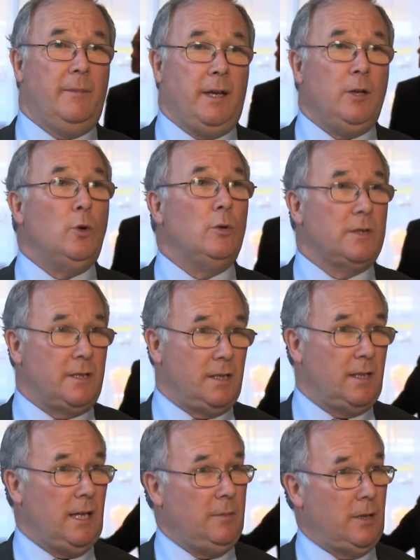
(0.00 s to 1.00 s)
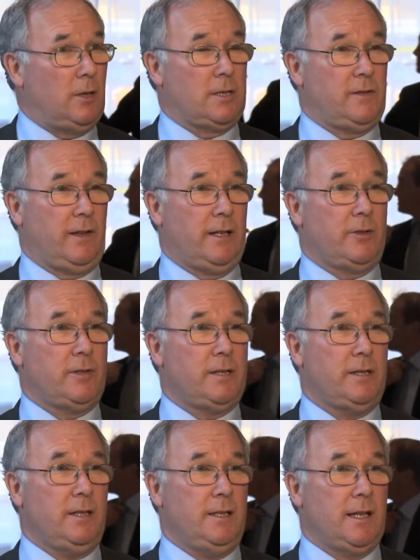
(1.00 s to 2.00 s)
in order to keep the cost of
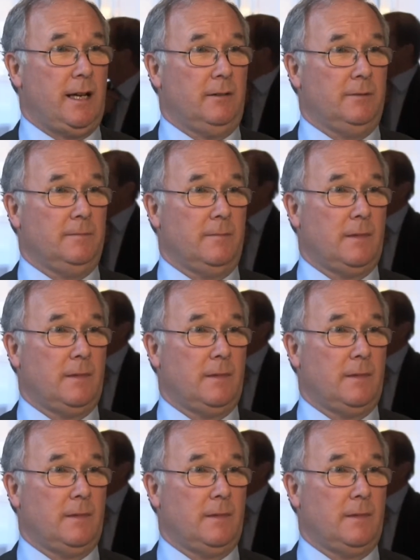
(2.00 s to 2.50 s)
electricity down.